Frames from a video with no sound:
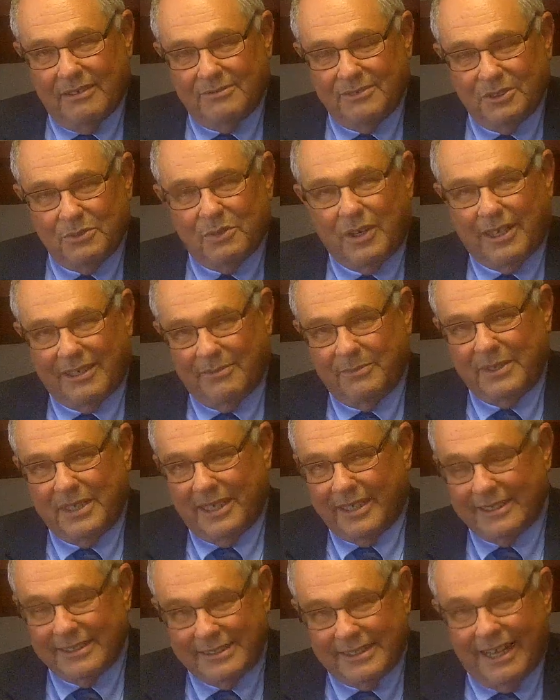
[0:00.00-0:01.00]
You want to
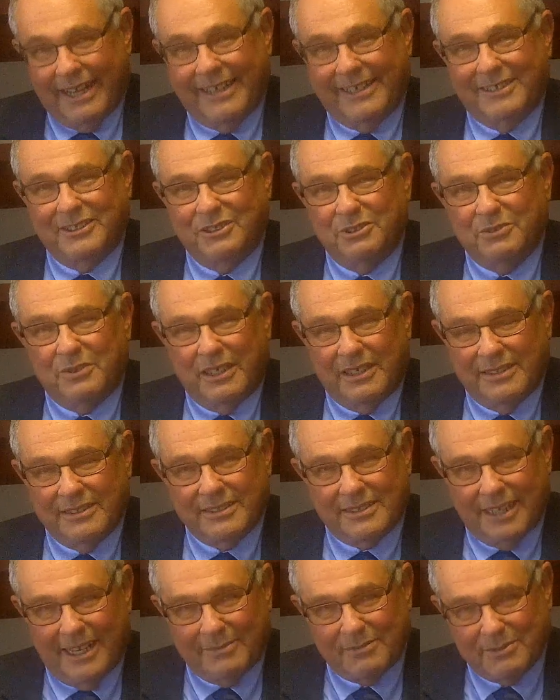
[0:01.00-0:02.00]
be on a diet. You want
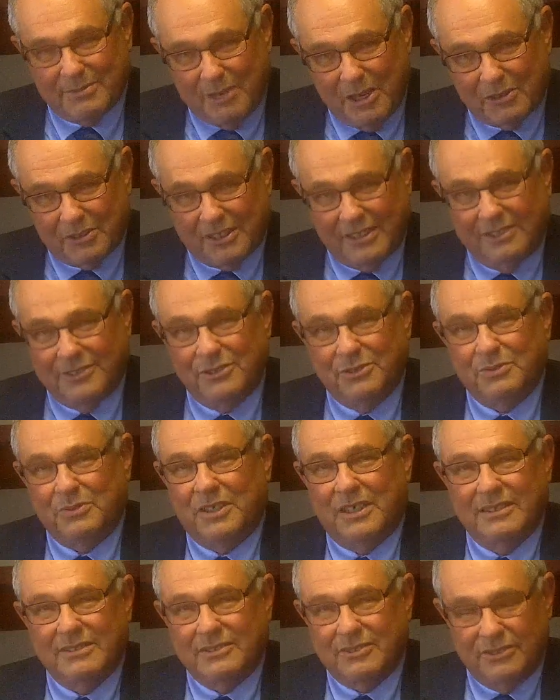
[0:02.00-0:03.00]
to stop smoking. You
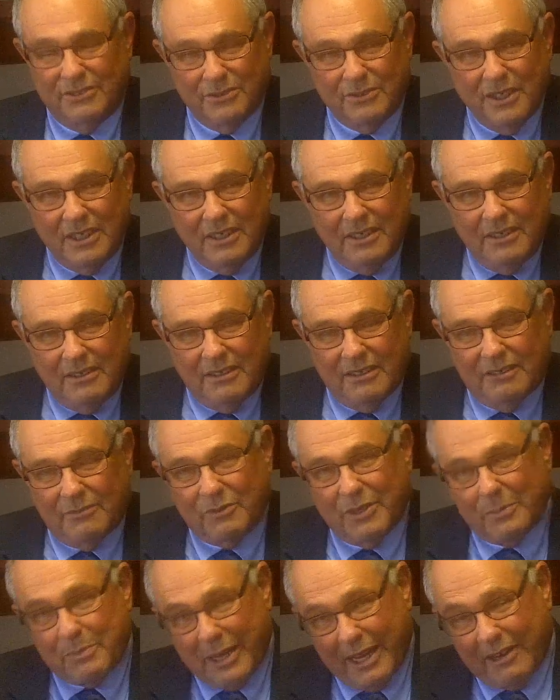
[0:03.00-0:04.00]
want to
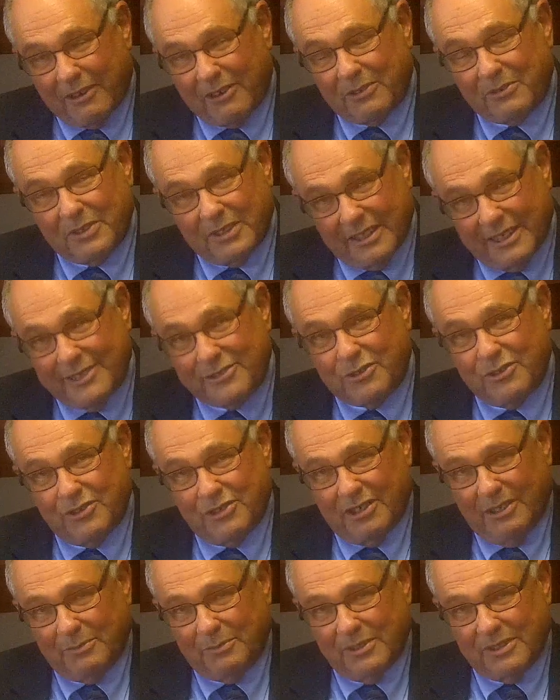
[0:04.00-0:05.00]
repair a
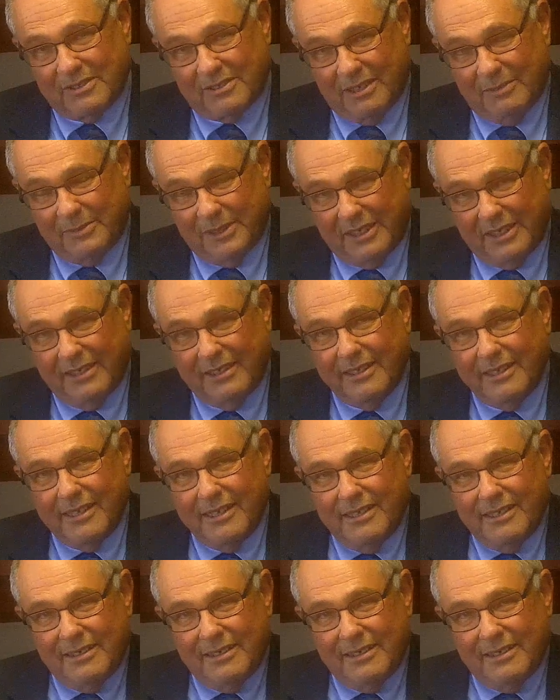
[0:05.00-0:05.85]
relationship with somebody.